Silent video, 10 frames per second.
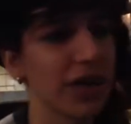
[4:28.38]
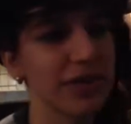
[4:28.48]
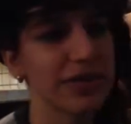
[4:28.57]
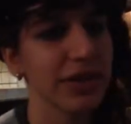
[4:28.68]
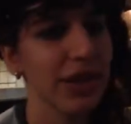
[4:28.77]

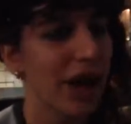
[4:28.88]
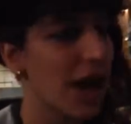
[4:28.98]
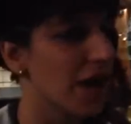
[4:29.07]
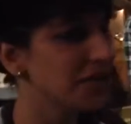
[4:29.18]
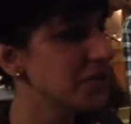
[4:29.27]
months.
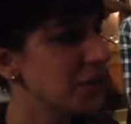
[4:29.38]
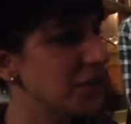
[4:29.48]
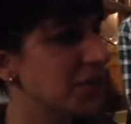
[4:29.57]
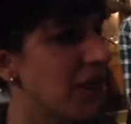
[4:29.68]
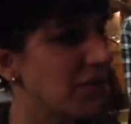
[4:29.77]
These
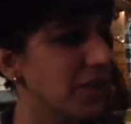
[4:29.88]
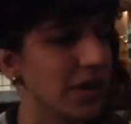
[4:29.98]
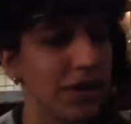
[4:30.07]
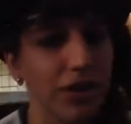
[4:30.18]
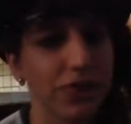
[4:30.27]
people have
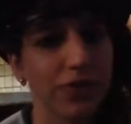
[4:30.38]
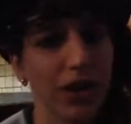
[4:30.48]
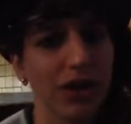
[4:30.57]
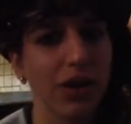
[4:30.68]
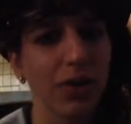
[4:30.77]
been here for
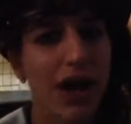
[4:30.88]
a little